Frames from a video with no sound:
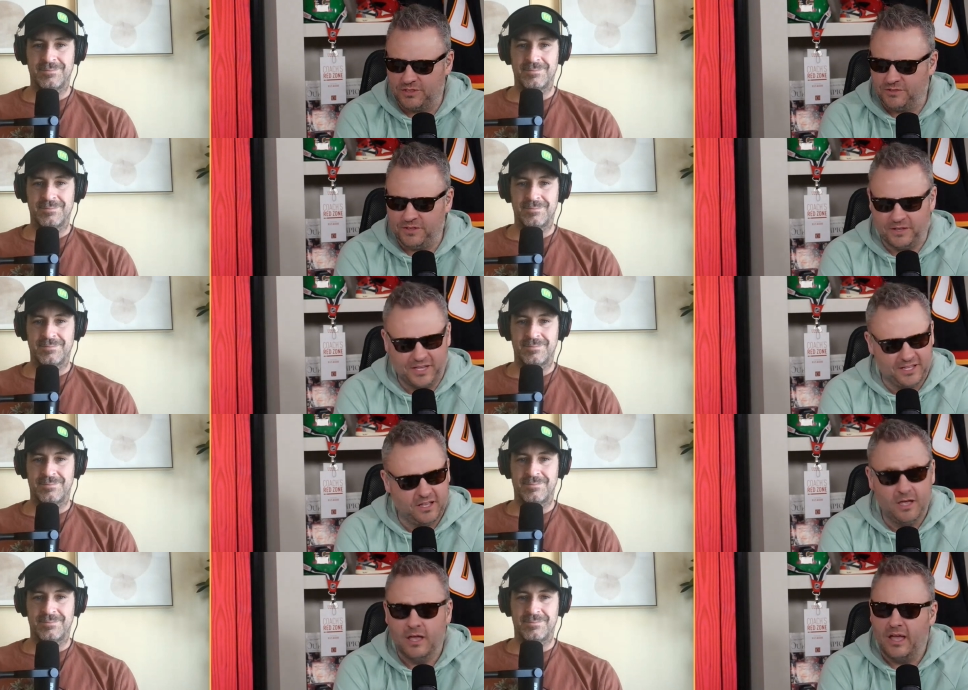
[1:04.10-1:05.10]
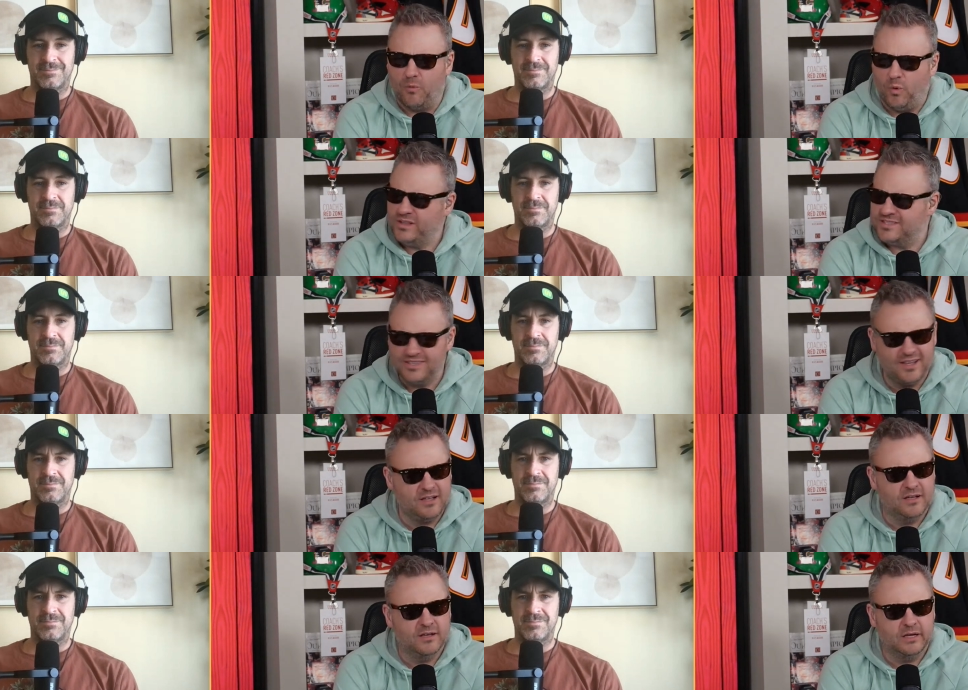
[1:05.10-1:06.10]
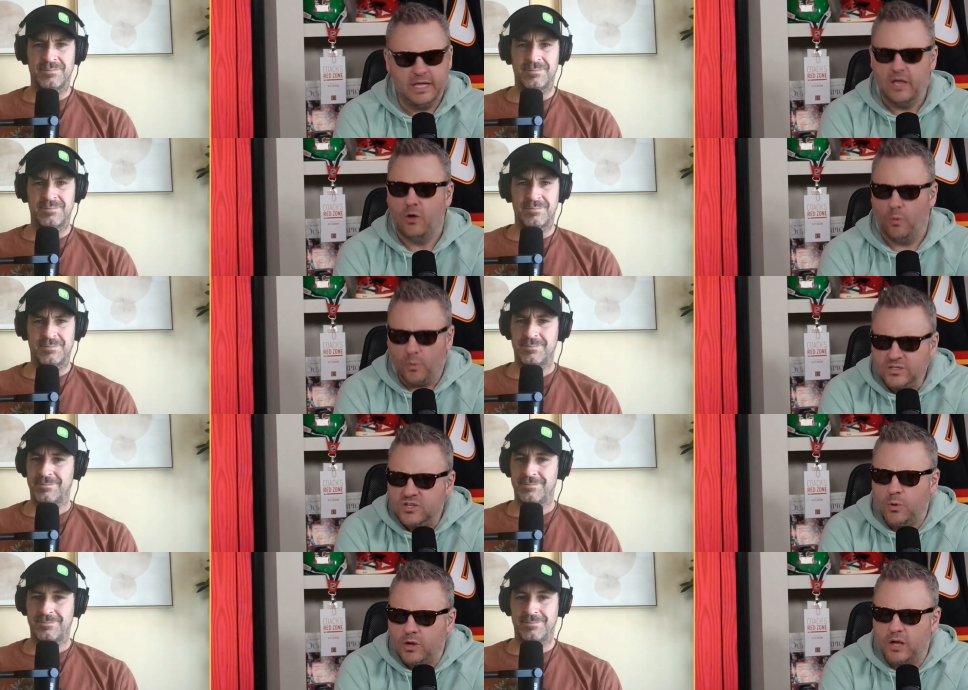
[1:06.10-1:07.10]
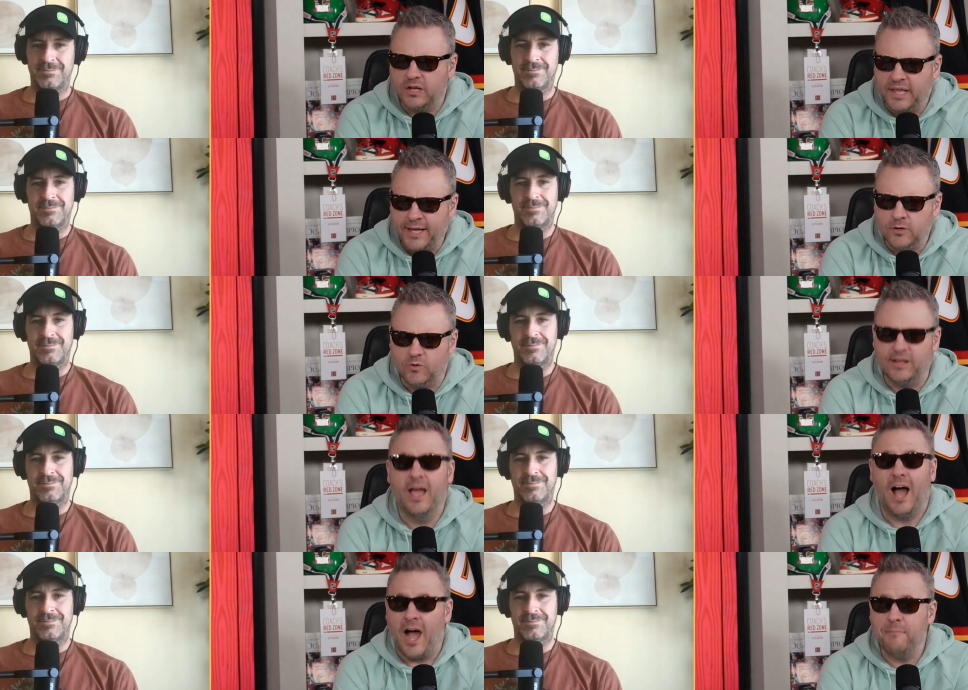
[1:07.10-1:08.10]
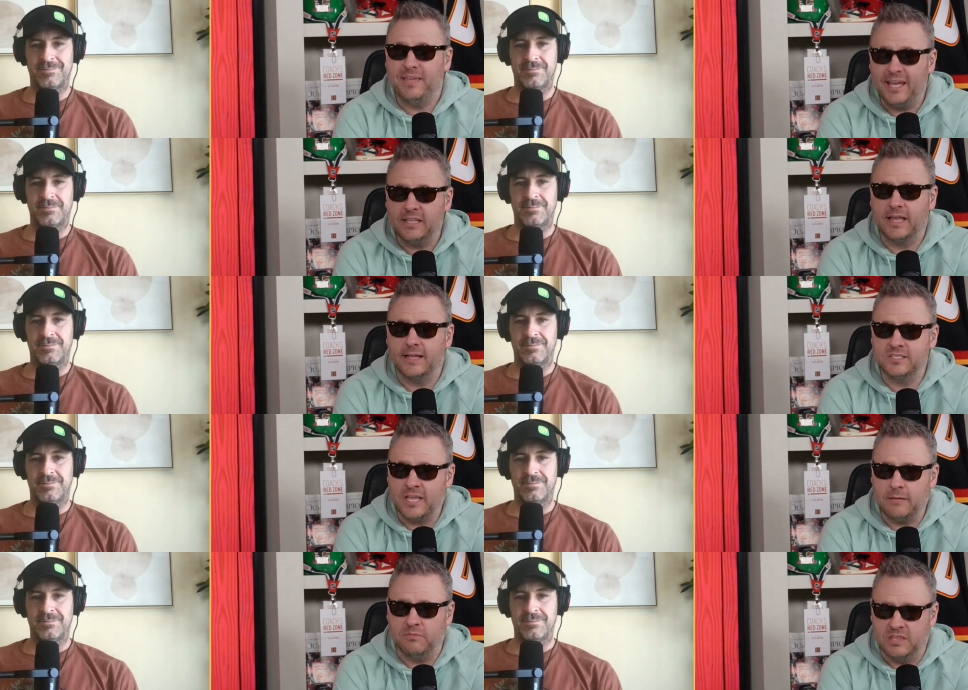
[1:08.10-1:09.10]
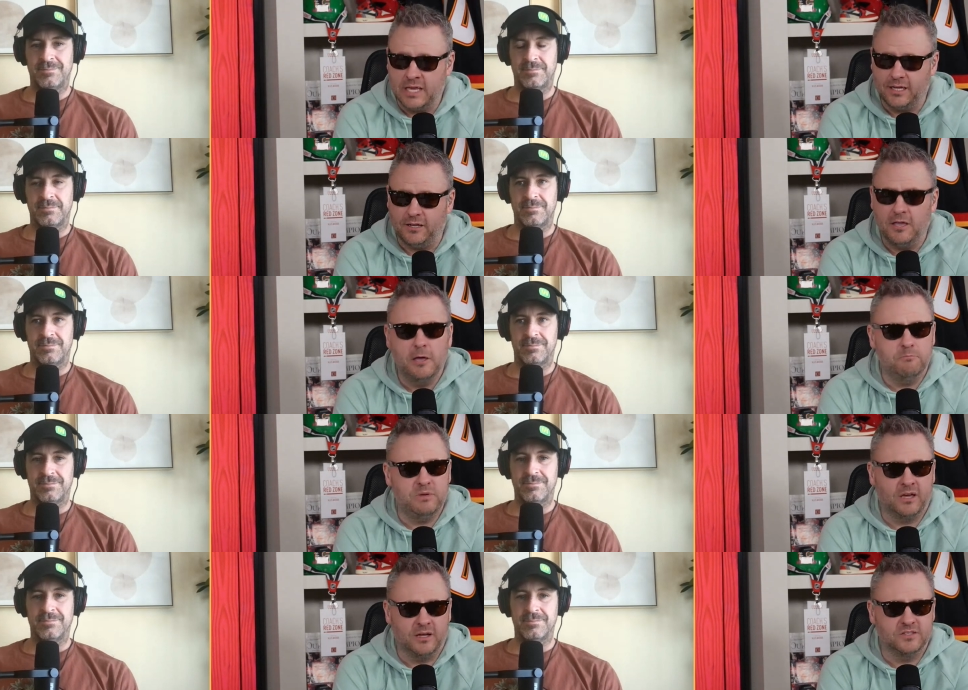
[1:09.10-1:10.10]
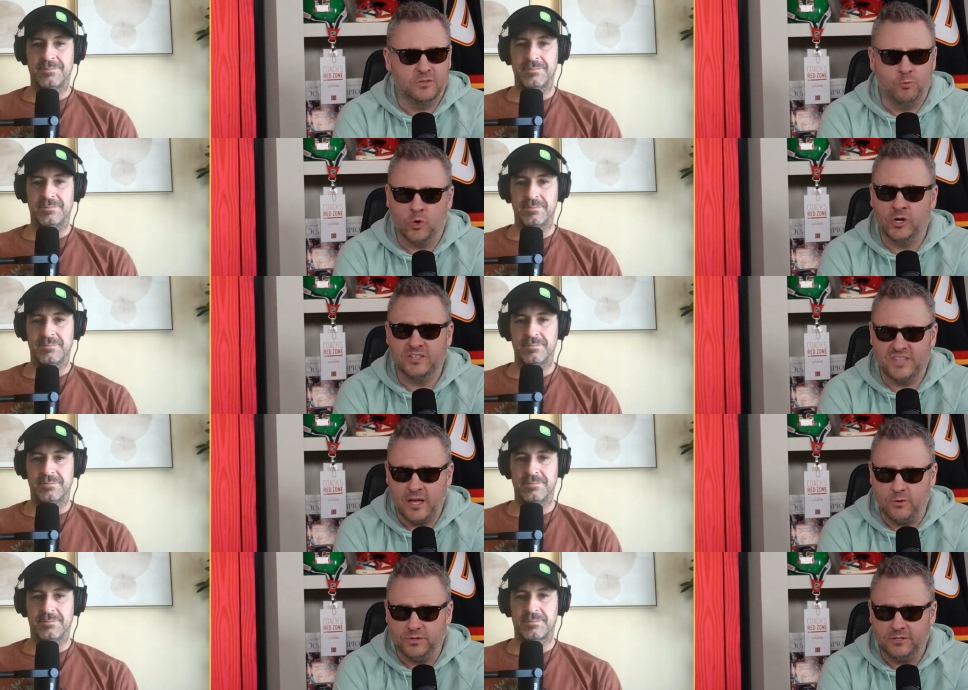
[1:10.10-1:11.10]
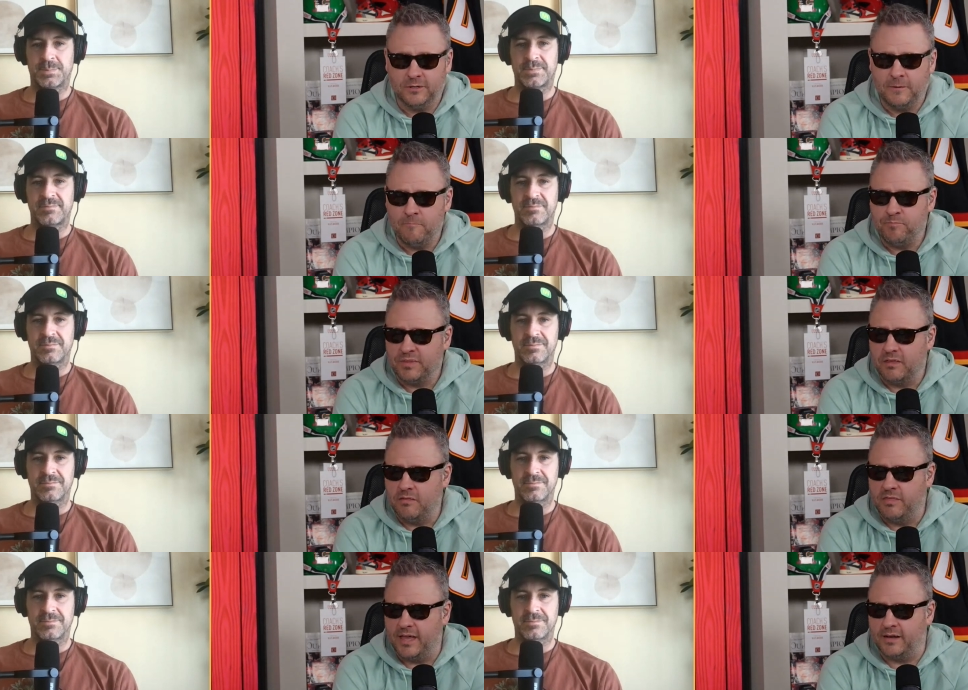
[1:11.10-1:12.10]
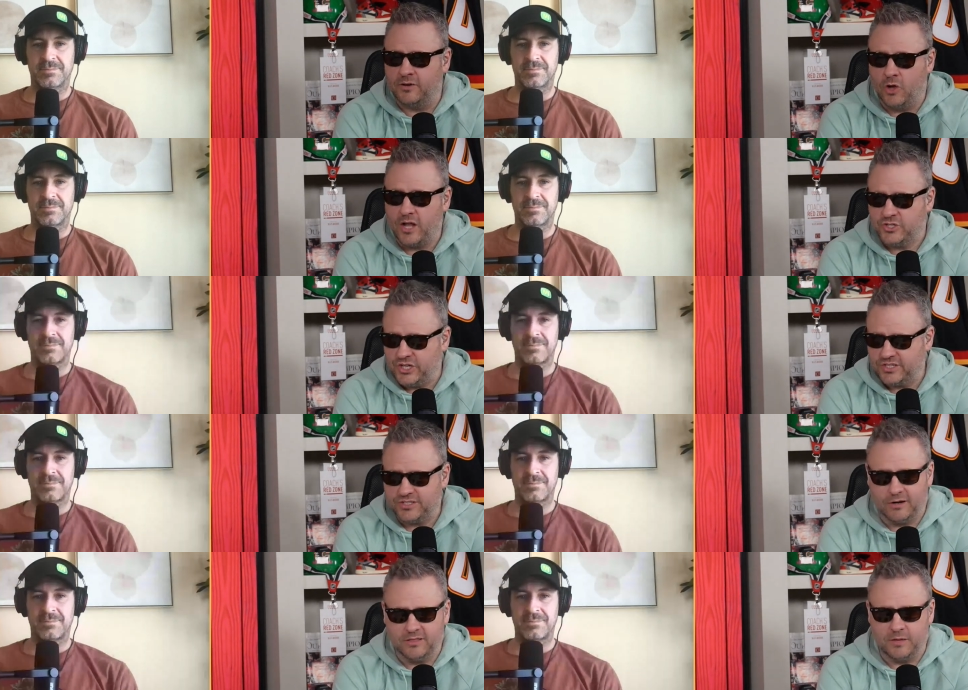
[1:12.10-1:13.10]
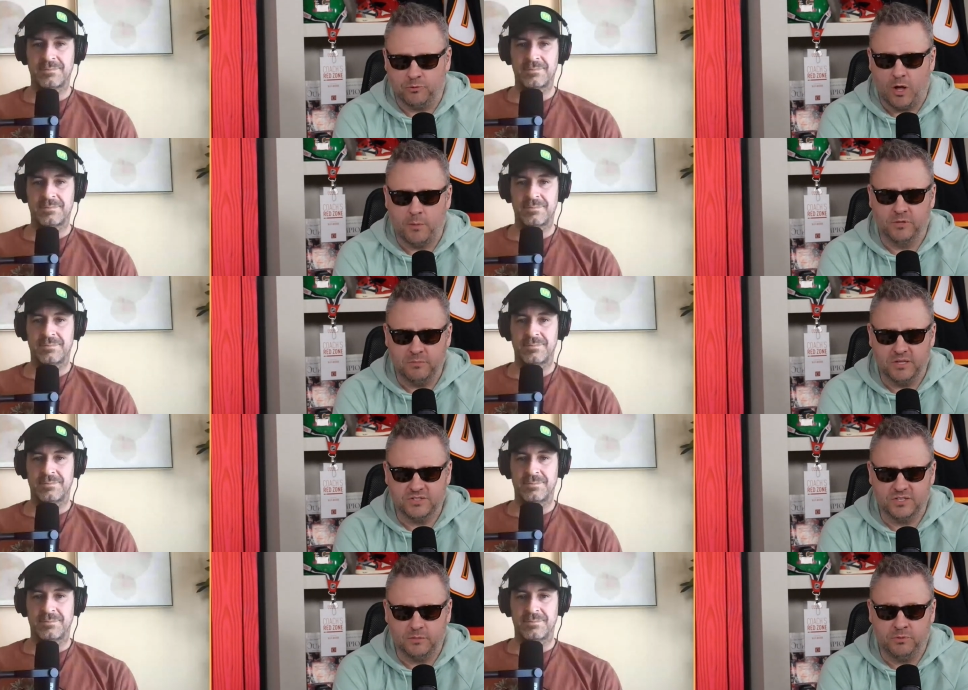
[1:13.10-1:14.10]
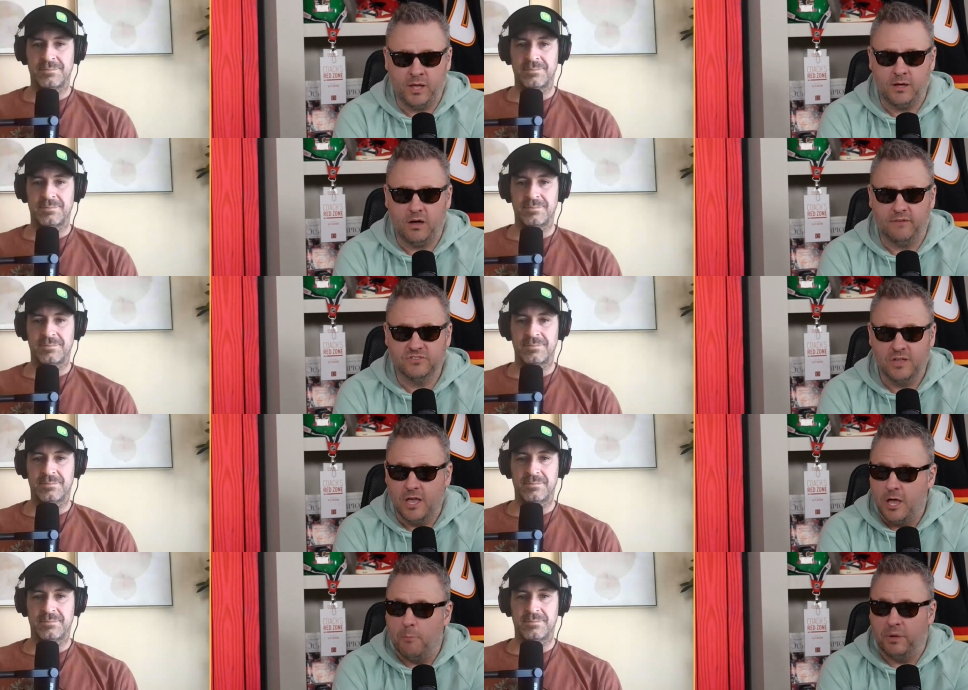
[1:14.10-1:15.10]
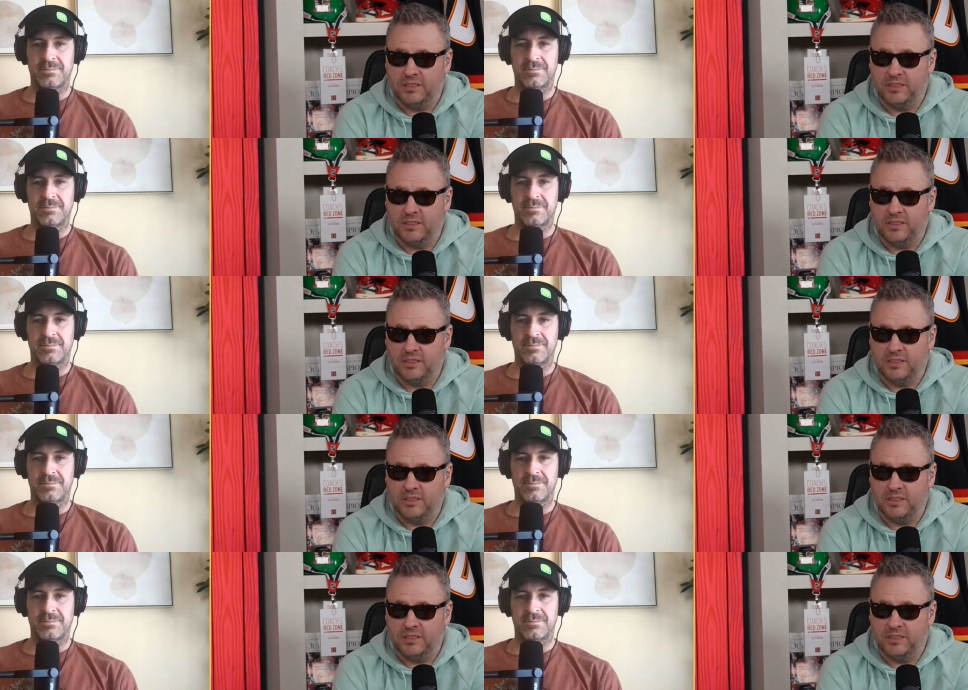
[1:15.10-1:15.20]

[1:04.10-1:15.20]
Speaker 1: uh, again what's uh what's going on in Calgary? I'm getting that same thing because the word is out that not just are they probably missing the playoffs, but there's